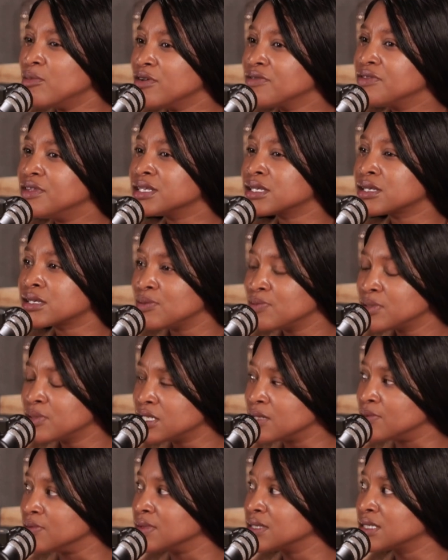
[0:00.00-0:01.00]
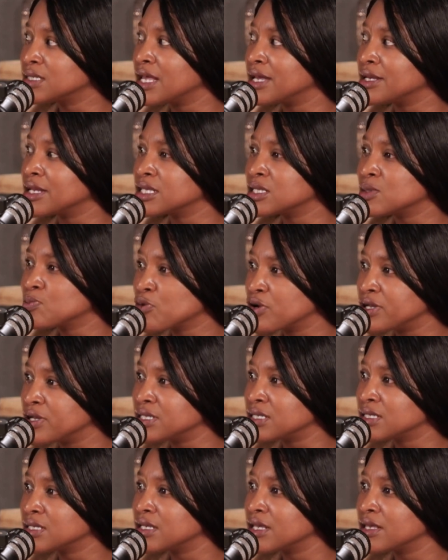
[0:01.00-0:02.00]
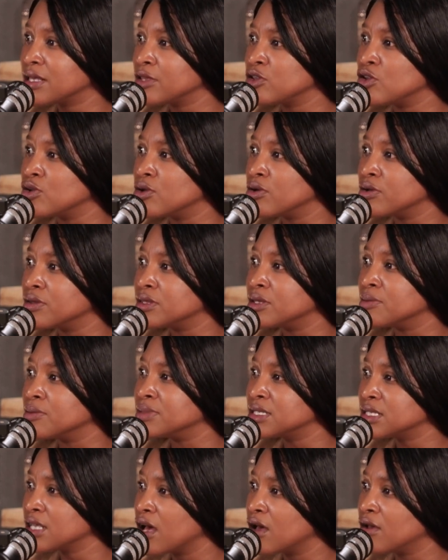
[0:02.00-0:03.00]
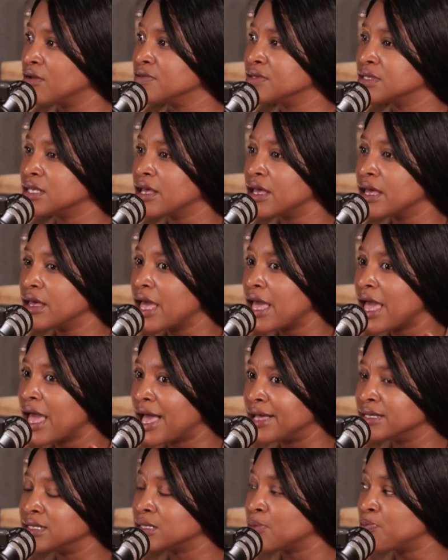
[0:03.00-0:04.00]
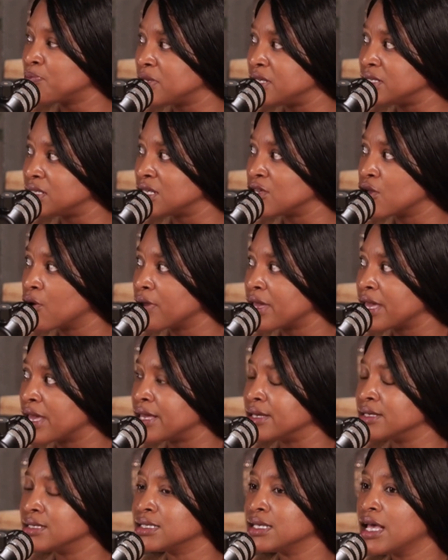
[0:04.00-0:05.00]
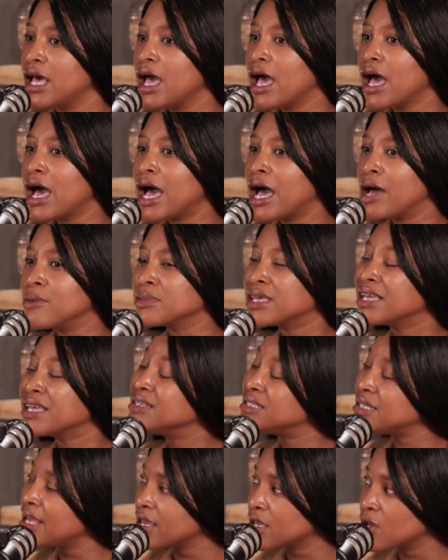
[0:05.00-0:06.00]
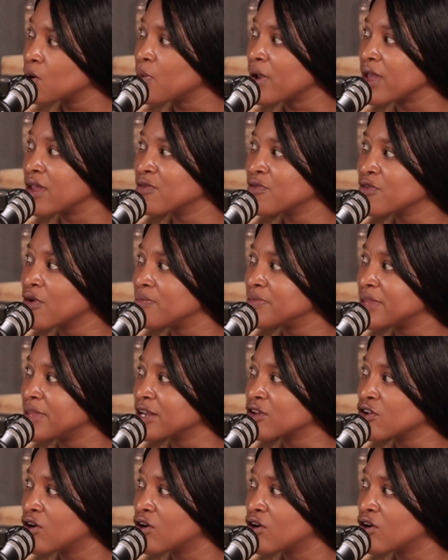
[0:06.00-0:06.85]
of the symptoms that express, themselves as PCOS can take away from that